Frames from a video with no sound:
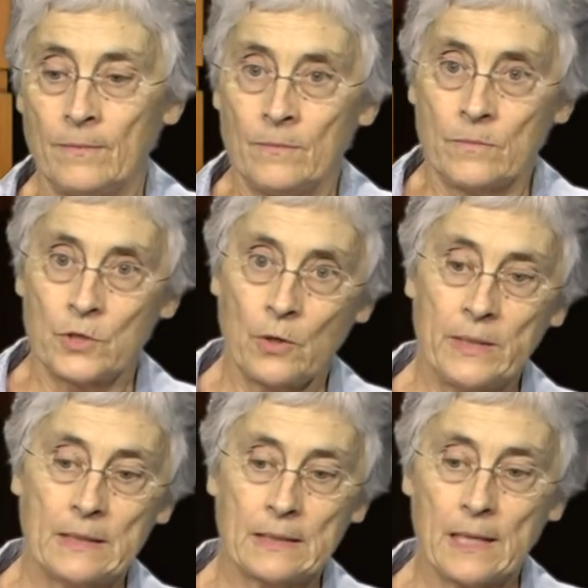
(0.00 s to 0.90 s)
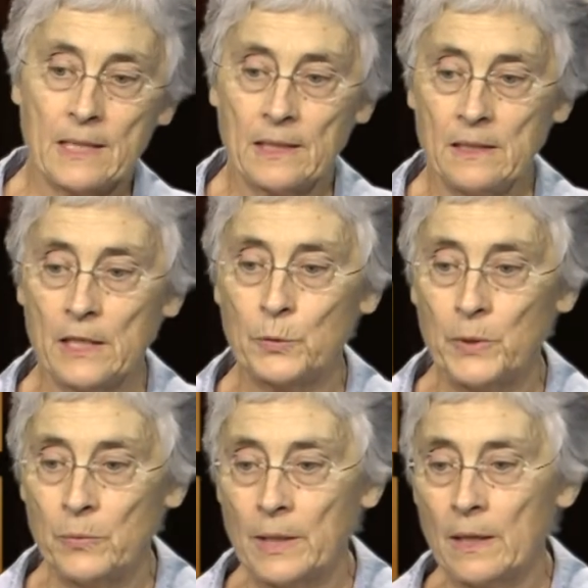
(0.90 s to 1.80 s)
So in discussing this, we
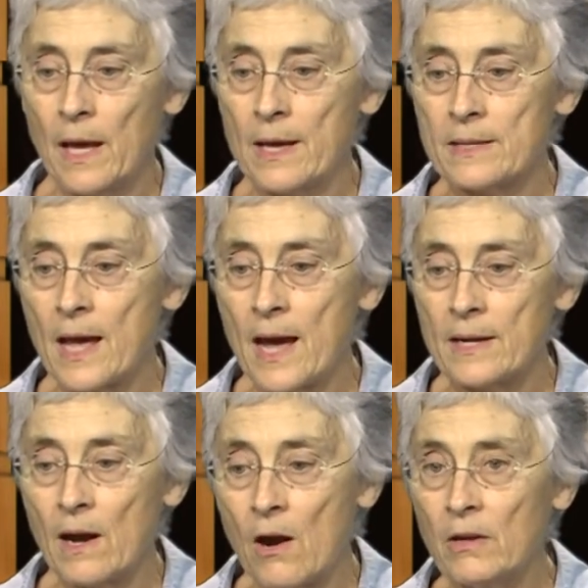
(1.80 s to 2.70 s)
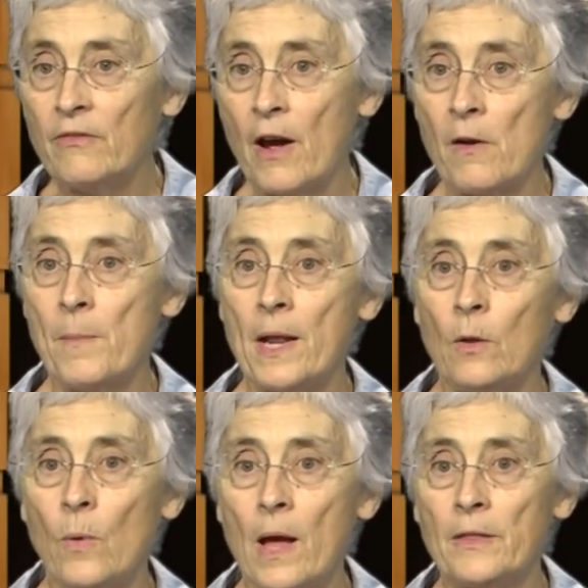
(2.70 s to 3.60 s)
realize that our environmental
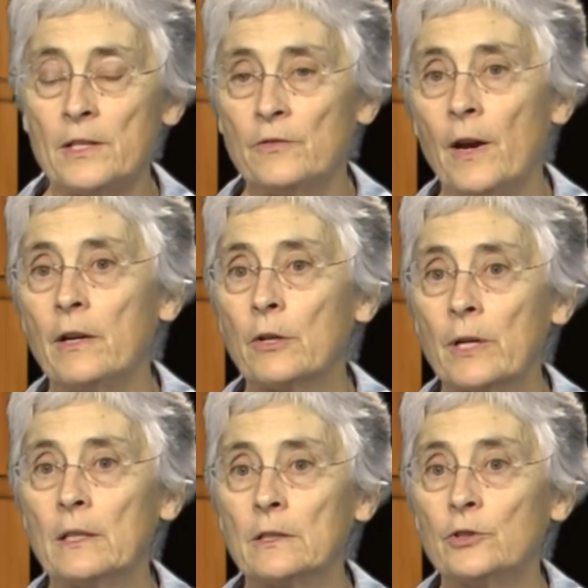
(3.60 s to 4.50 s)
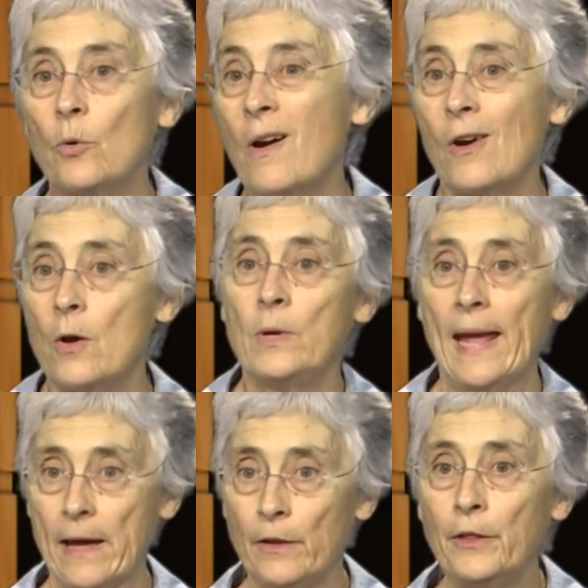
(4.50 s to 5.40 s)
wealth is very critical to our own
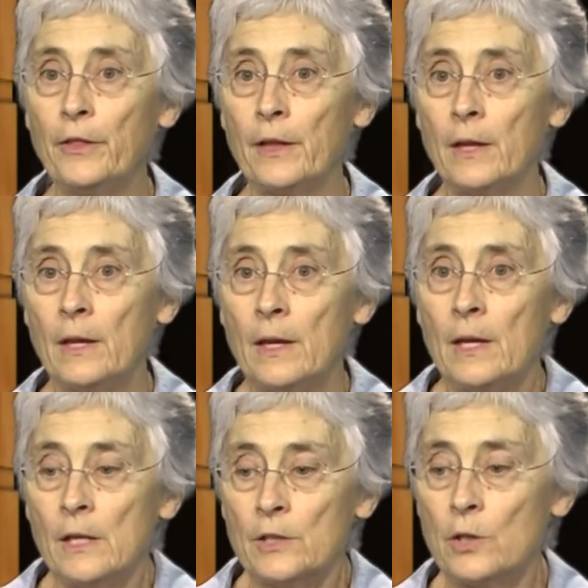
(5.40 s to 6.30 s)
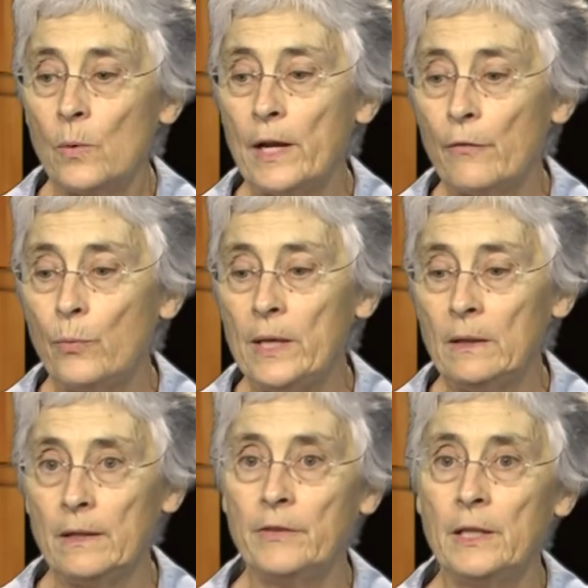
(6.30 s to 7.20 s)
health. So if we
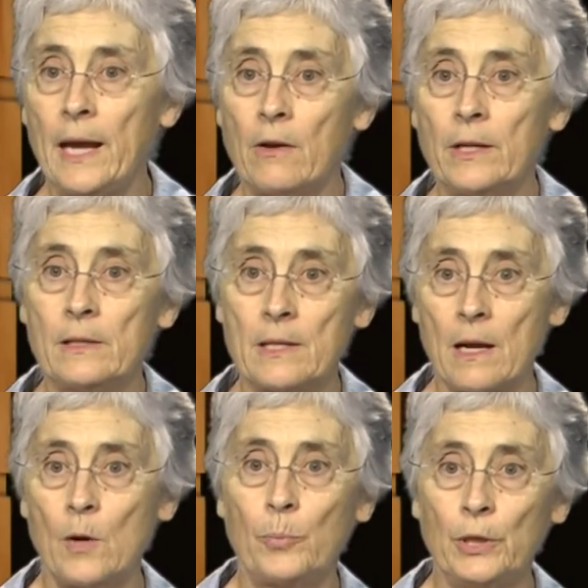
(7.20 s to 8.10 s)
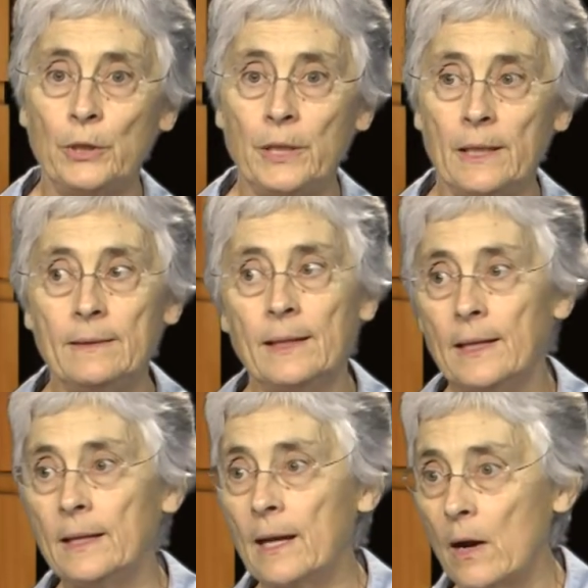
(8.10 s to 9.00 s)
live in areas that are polluted,
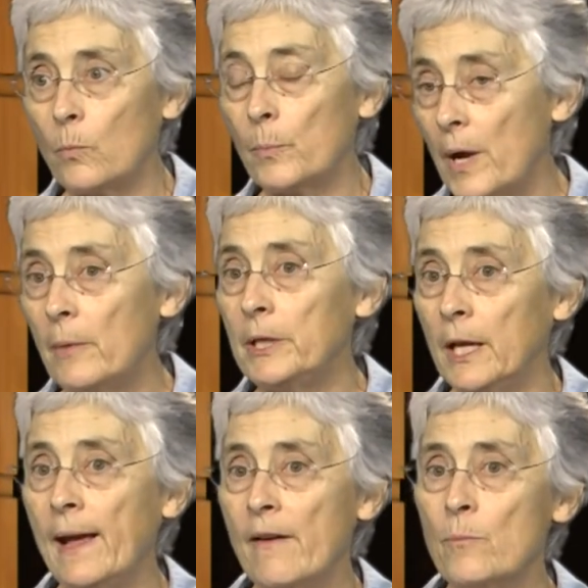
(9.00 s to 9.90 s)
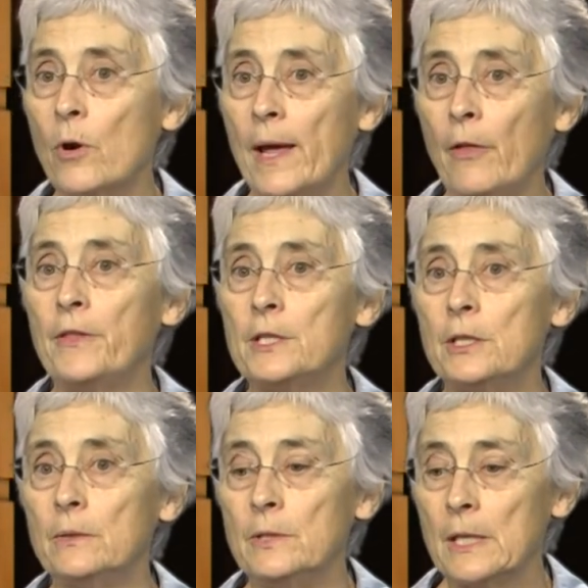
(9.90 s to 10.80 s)
then we're probably going to have more health
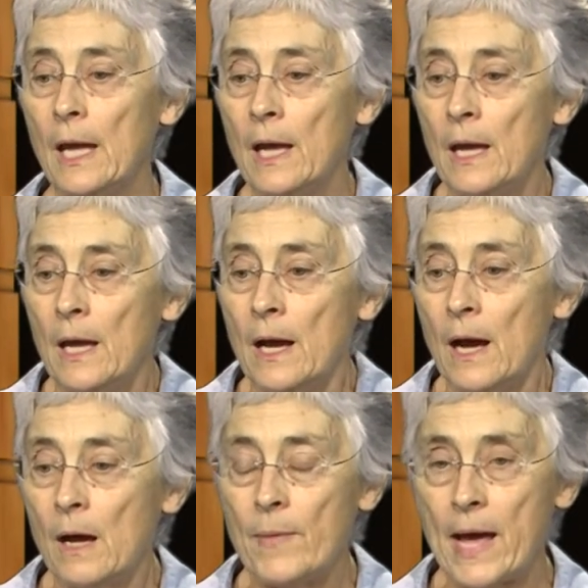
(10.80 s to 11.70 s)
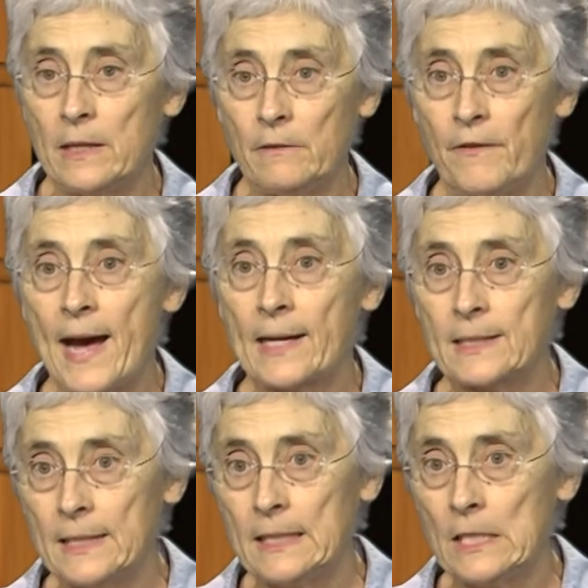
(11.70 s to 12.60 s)
issues. And in fact,
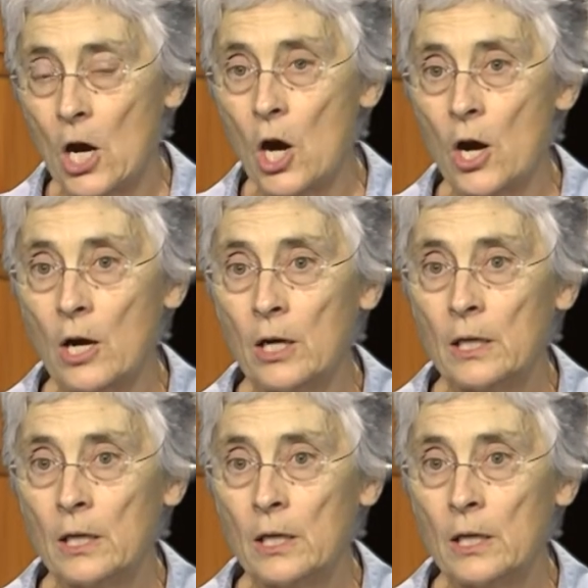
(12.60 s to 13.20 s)
in our